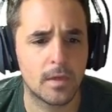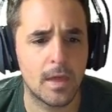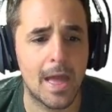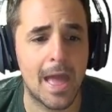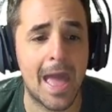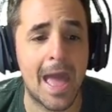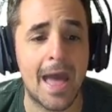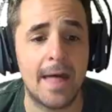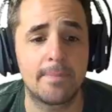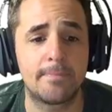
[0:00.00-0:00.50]

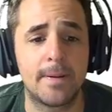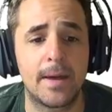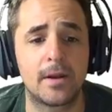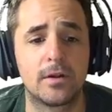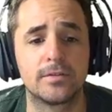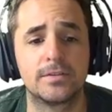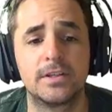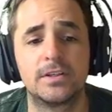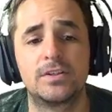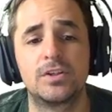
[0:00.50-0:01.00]
Add
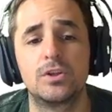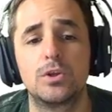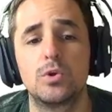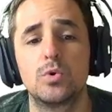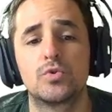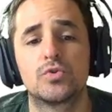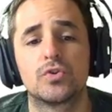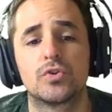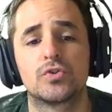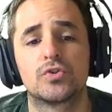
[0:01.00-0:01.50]
penalty to
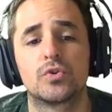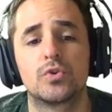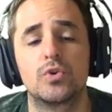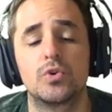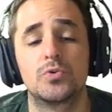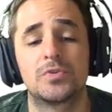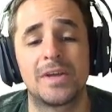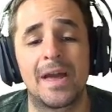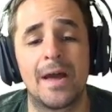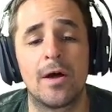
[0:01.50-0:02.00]
users who
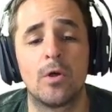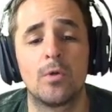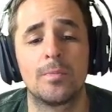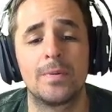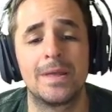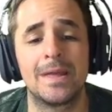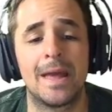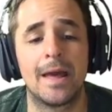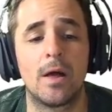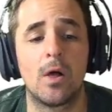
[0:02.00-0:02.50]
use
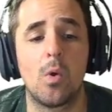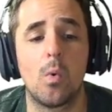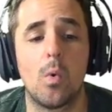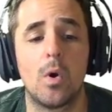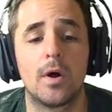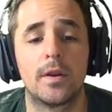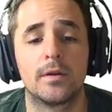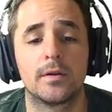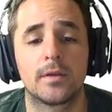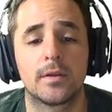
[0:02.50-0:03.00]
LB,
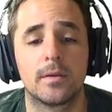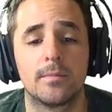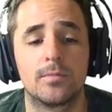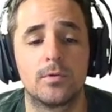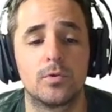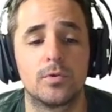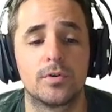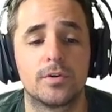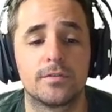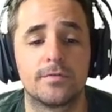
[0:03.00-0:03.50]
L1
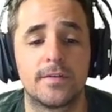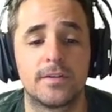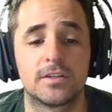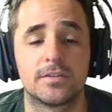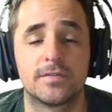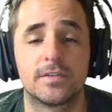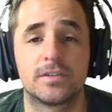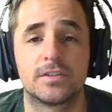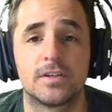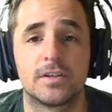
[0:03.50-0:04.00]
computer defensive
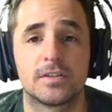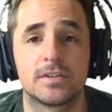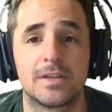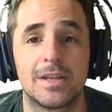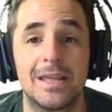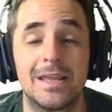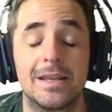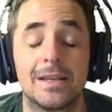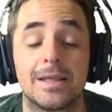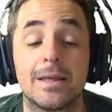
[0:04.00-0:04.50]
assist
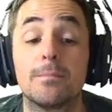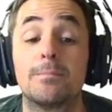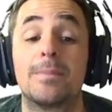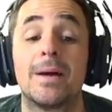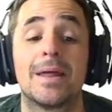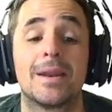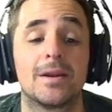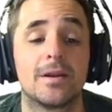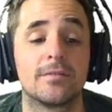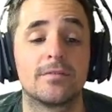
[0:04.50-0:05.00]
in
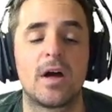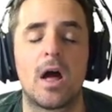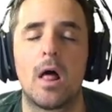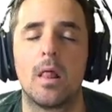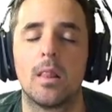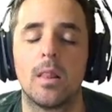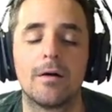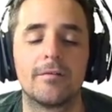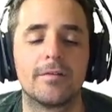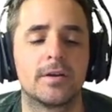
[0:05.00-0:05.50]
competitive. I
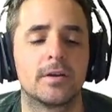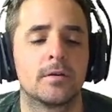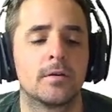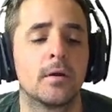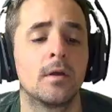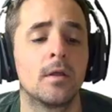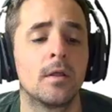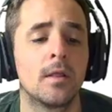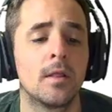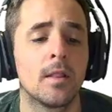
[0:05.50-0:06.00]
love
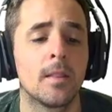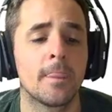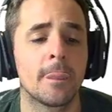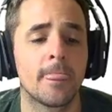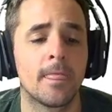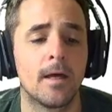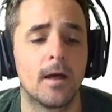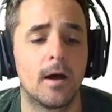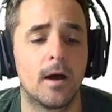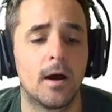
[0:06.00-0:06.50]

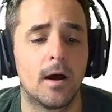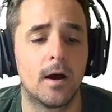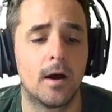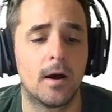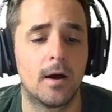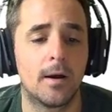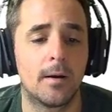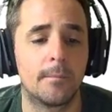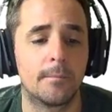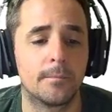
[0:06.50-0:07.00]
it.
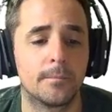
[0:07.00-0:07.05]
Um,